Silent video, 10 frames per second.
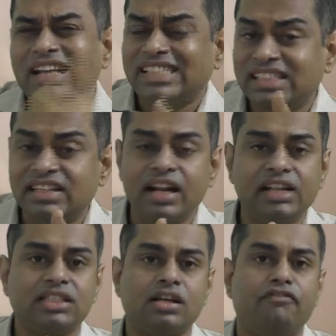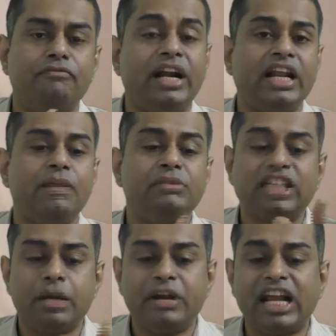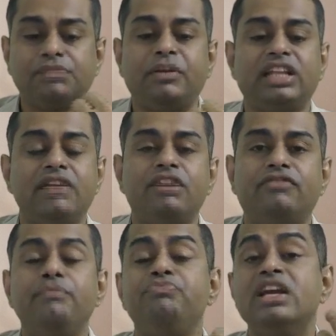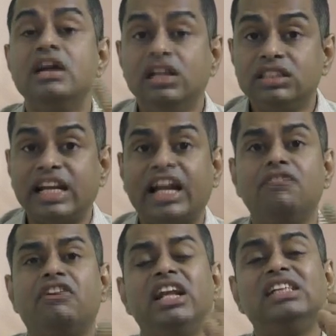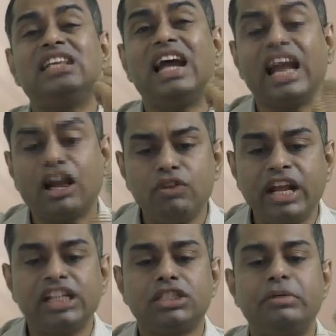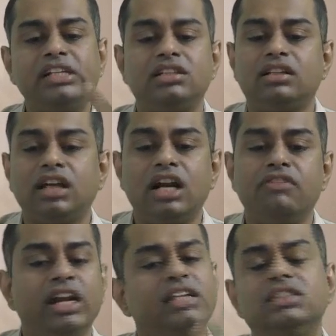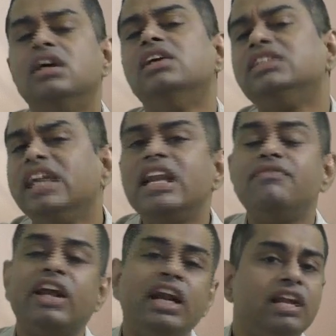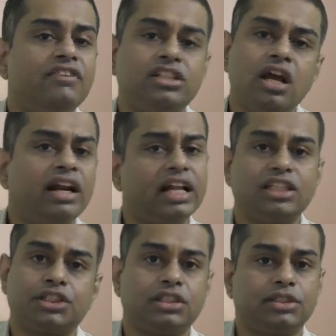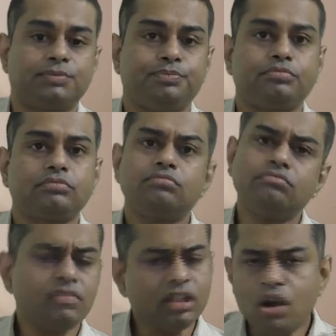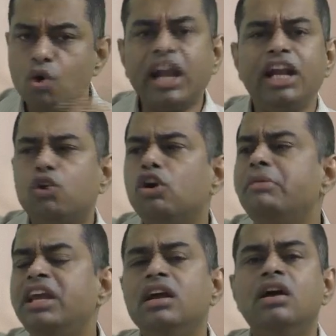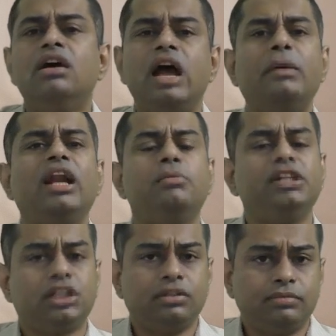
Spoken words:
risk of material misstatement as per 315. Second one is accounting estimates. Third one is significant events or transactions. Okay, it could be amalgamation.